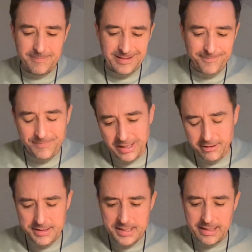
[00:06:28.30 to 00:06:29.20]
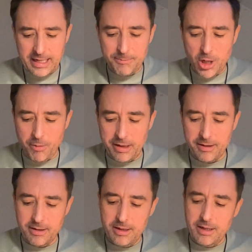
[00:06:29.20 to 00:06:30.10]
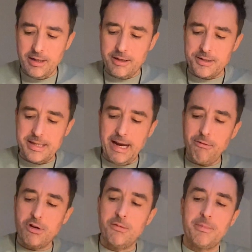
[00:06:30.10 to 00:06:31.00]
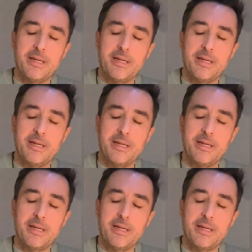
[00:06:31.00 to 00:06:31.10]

I'm going to say keep going, because the outcome